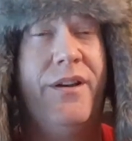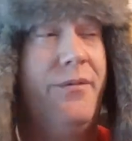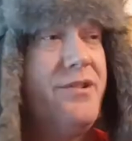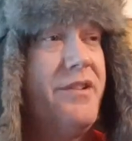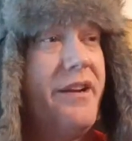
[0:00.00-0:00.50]

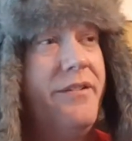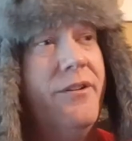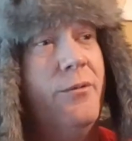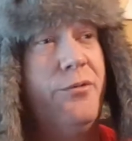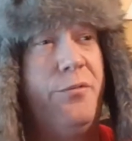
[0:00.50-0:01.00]
which like
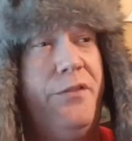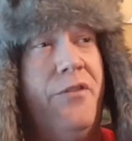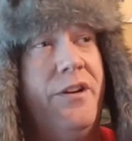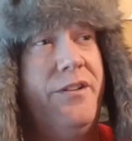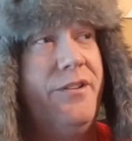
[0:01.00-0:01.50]
was really
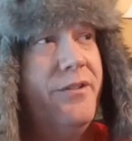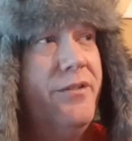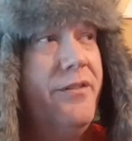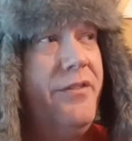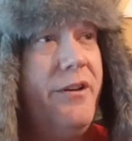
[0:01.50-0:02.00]
fun to do
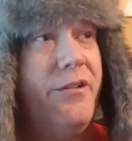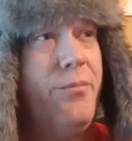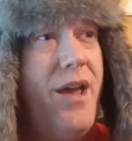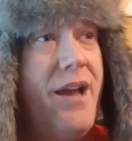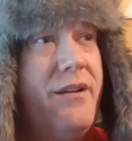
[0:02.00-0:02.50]
a few years
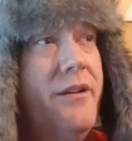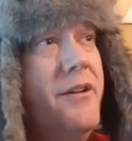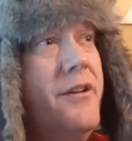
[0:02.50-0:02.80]
back.